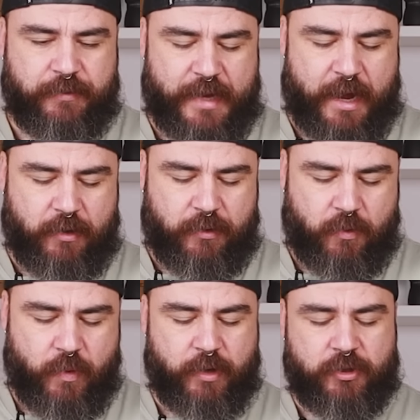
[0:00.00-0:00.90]
Now,
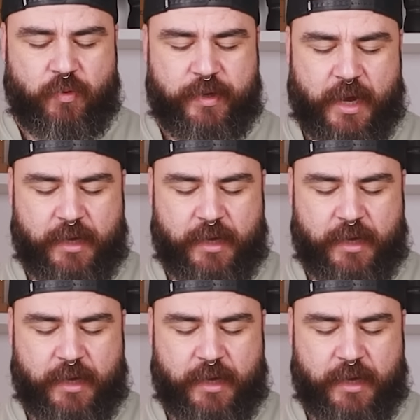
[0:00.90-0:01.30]
we're going to wait